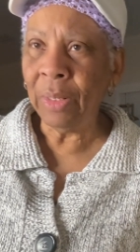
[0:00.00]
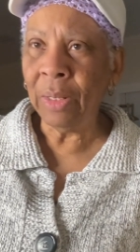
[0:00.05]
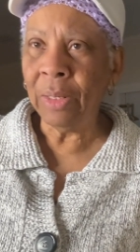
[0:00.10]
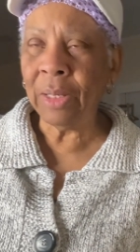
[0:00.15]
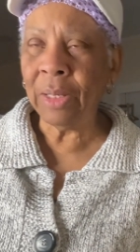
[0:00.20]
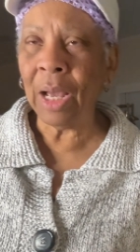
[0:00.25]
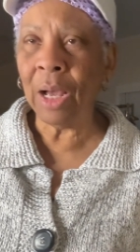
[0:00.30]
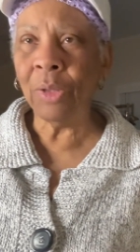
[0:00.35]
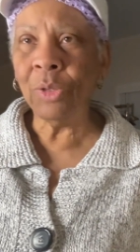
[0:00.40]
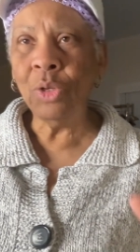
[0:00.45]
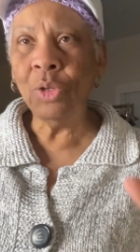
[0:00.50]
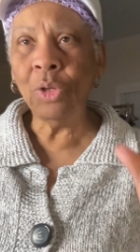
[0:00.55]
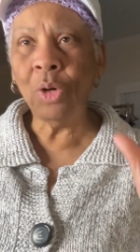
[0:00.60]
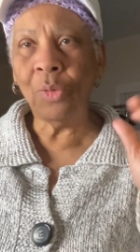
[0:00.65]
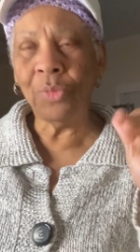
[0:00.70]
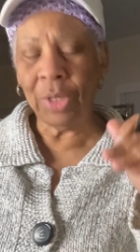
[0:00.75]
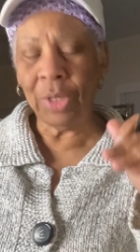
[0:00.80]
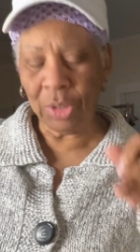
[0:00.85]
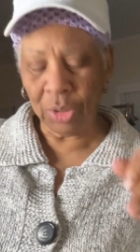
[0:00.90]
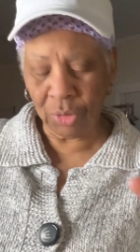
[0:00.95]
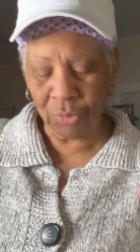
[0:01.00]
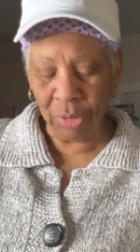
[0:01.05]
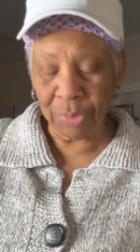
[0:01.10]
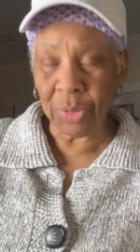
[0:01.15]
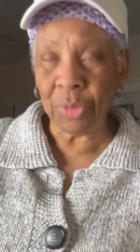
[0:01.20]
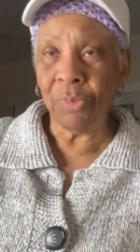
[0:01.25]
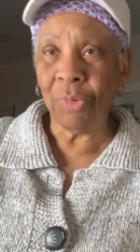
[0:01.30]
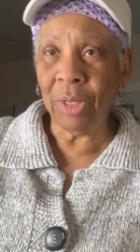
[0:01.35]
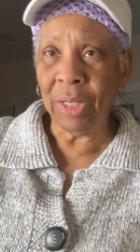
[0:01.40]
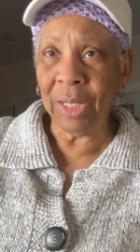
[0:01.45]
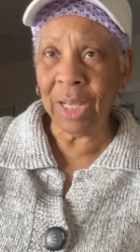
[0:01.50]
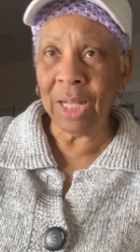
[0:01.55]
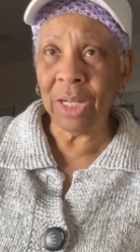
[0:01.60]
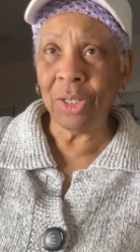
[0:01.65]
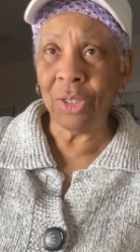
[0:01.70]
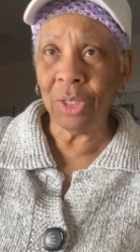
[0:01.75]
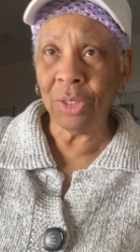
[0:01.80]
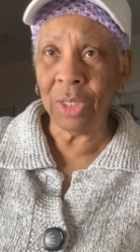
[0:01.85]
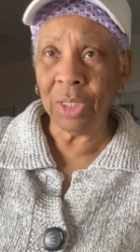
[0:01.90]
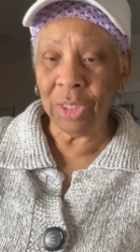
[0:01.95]
Now, you know there's scripture relating
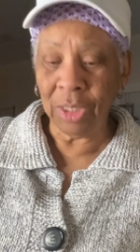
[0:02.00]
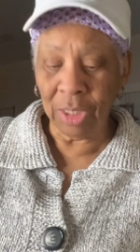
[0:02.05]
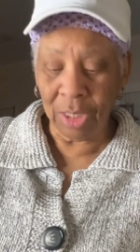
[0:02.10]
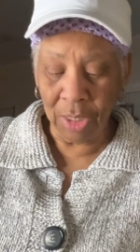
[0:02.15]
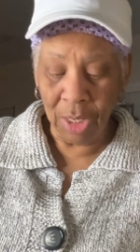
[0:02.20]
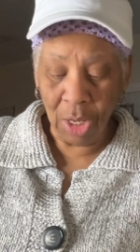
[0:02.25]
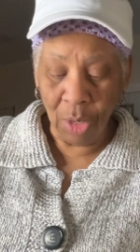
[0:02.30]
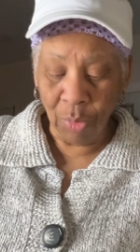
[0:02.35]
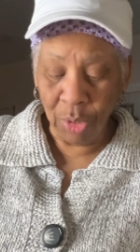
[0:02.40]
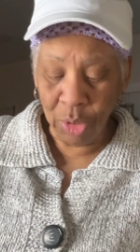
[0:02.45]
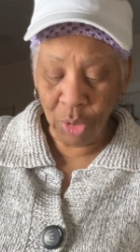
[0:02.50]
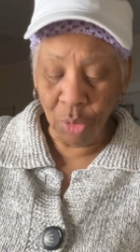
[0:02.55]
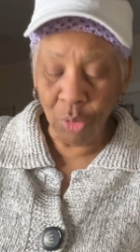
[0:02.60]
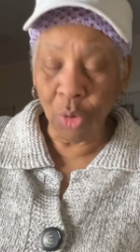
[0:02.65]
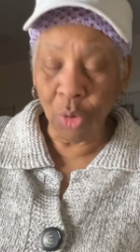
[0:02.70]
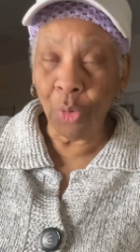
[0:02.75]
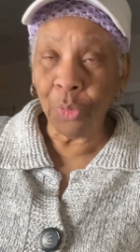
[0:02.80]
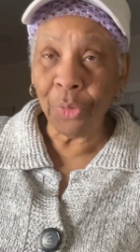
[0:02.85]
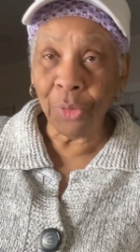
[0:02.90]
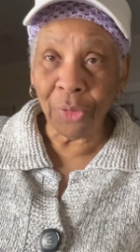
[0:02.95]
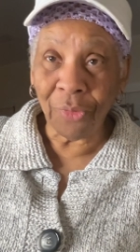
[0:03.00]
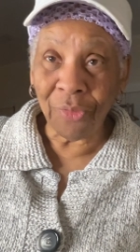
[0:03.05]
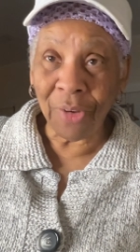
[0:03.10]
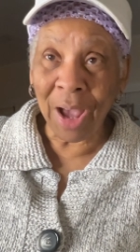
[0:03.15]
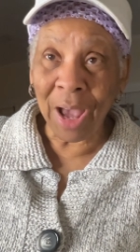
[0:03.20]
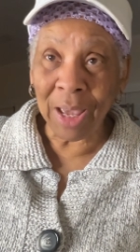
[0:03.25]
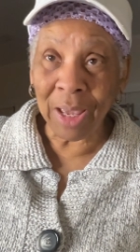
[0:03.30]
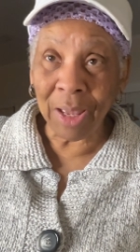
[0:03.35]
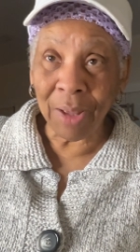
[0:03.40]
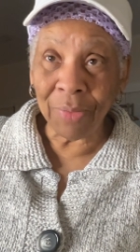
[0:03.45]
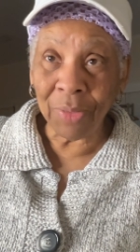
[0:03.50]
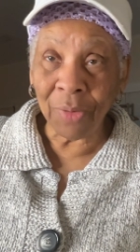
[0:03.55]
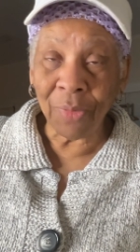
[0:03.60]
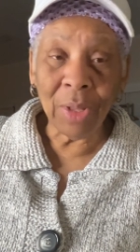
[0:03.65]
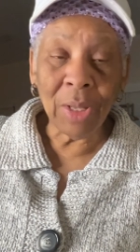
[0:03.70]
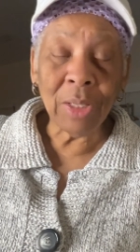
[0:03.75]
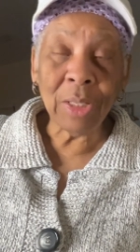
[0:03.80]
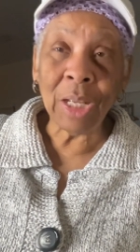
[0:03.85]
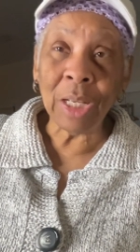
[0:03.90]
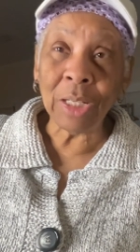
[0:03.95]
to this here. When you go through the fire, the,
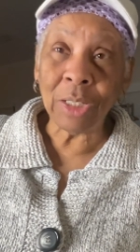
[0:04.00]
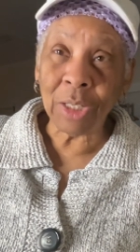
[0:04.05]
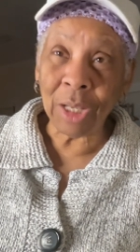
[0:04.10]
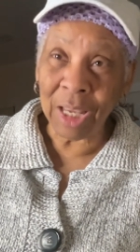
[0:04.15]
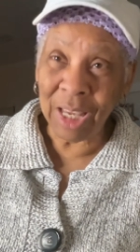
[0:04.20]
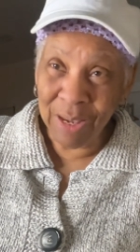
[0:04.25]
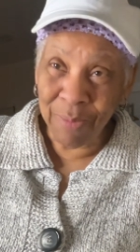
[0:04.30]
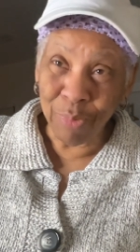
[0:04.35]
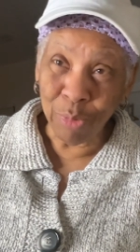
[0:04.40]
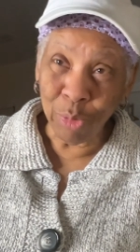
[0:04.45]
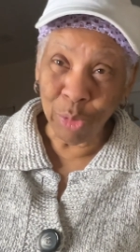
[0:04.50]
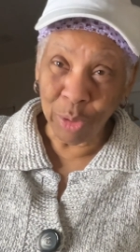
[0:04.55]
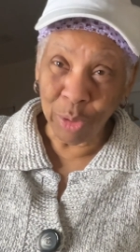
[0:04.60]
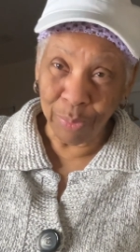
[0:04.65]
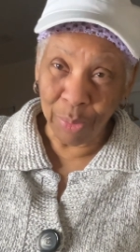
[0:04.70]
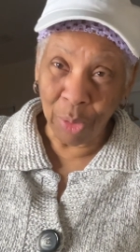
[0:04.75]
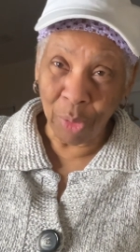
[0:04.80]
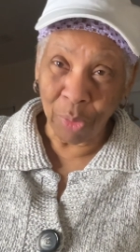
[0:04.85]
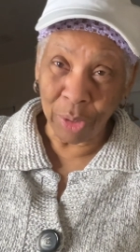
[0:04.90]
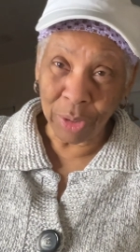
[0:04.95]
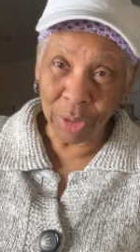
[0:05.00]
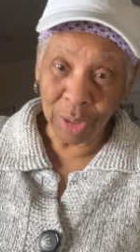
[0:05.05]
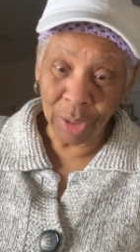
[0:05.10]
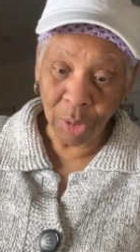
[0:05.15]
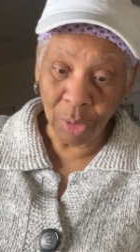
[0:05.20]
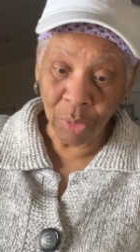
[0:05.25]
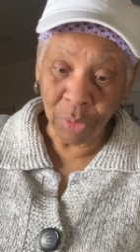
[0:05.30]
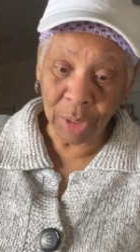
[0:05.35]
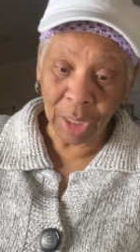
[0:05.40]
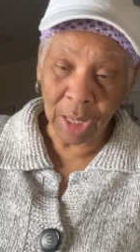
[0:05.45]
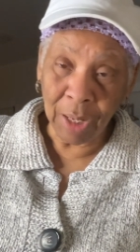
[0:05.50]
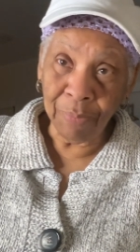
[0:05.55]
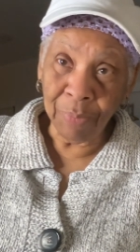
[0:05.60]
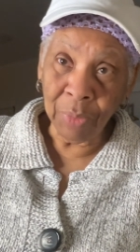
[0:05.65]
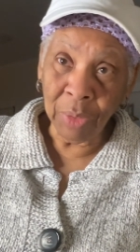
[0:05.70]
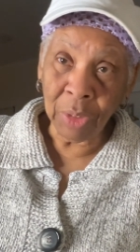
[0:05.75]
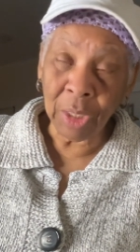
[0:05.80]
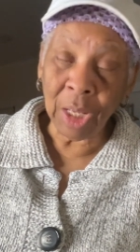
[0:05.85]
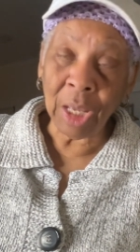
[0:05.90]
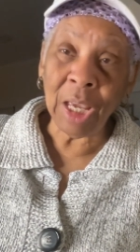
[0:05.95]
the, the Hebrews boys, okay?
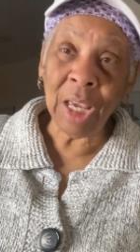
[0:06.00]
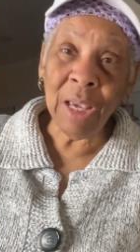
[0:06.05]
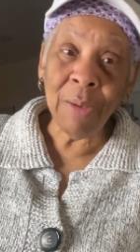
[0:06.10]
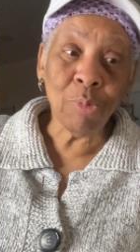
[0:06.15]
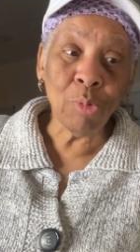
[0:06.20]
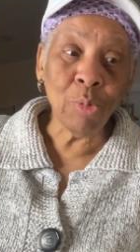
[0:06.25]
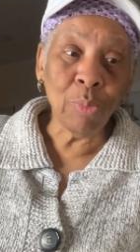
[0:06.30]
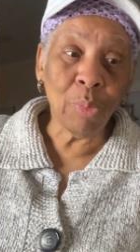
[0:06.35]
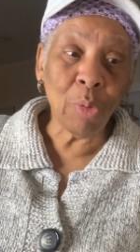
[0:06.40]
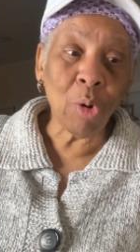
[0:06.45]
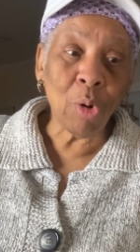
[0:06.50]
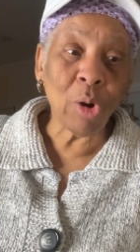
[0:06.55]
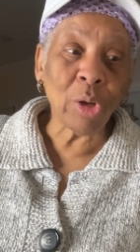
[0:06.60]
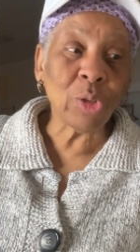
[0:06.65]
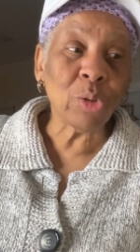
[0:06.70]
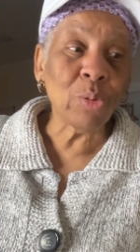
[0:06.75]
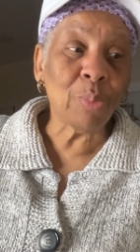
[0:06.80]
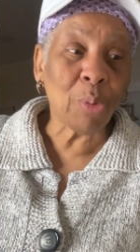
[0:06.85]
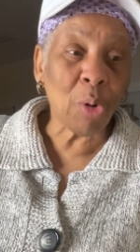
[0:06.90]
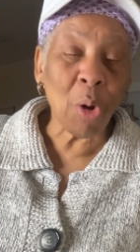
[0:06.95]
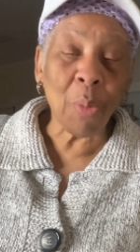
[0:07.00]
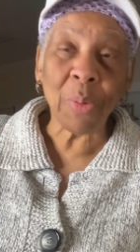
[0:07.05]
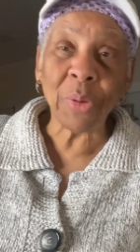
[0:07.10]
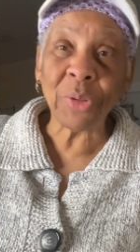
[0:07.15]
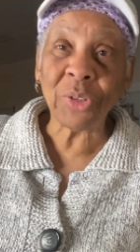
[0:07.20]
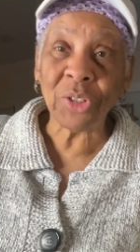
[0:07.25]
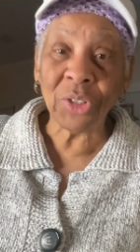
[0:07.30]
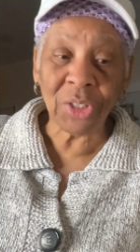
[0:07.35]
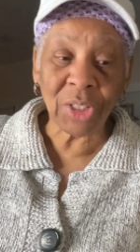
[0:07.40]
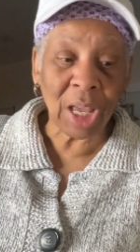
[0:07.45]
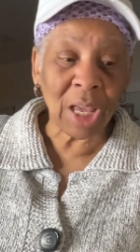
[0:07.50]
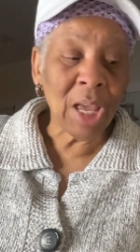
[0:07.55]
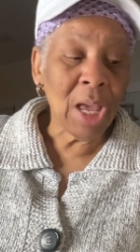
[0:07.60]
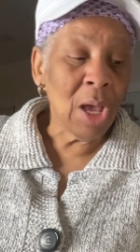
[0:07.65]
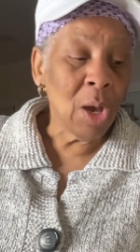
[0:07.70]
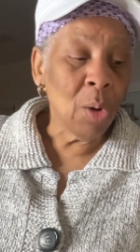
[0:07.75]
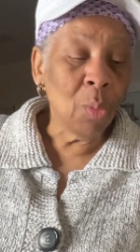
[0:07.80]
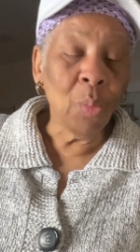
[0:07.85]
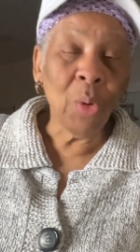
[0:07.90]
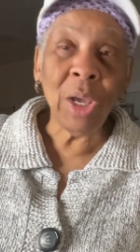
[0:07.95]
The Hebrew boys who purpose to say,
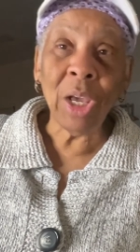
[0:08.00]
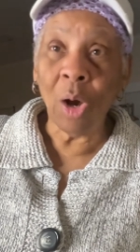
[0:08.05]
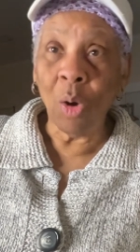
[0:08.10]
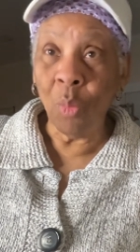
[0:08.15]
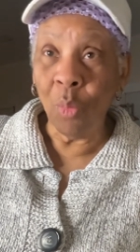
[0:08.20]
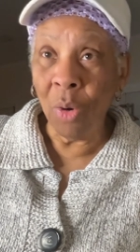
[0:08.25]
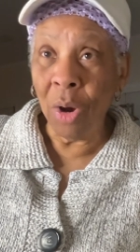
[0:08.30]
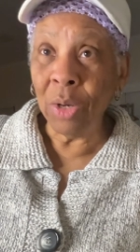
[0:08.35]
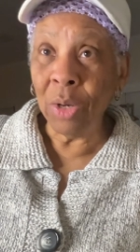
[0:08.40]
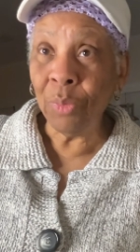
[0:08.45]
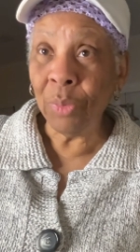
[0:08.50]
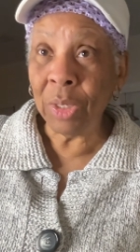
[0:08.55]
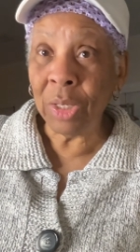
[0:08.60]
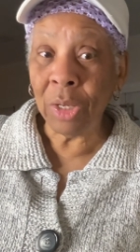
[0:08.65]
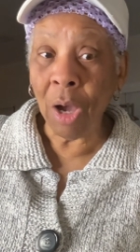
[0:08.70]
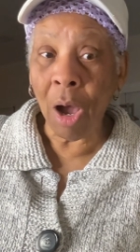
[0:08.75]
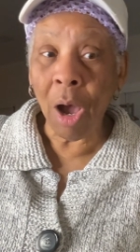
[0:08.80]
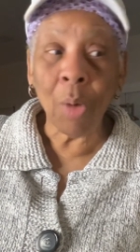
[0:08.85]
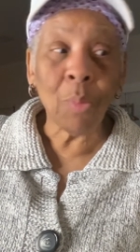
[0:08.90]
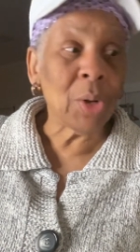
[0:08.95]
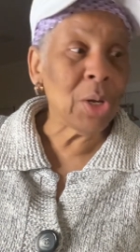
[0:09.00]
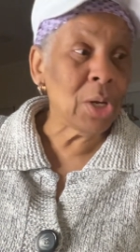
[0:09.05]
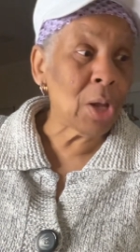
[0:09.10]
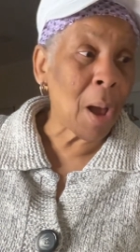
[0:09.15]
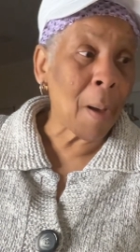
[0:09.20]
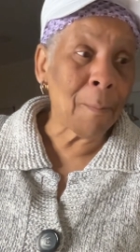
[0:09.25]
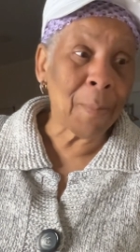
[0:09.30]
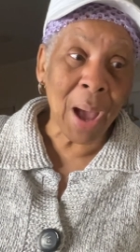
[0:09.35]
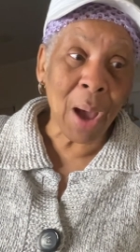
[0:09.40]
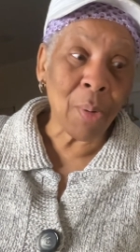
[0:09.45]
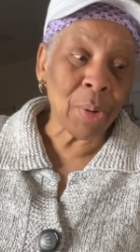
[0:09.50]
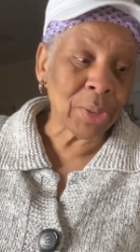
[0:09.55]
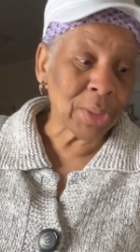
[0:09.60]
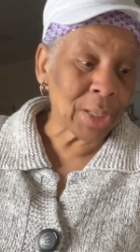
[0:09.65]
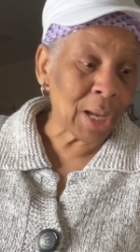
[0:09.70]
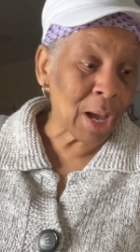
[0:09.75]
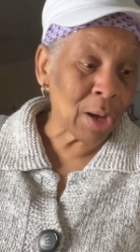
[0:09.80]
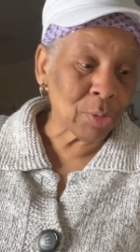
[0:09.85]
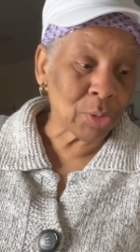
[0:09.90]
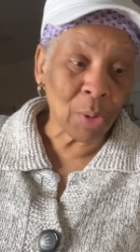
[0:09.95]
we are one with God. We're not bowing
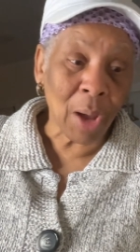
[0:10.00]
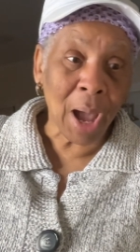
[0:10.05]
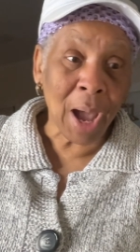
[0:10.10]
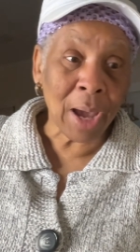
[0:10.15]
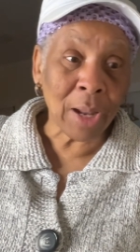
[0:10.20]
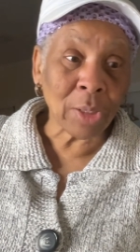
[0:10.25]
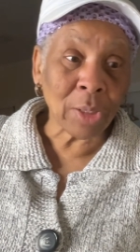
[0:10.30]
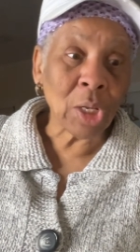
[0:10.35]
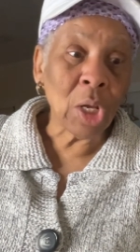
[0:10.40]
down to idols.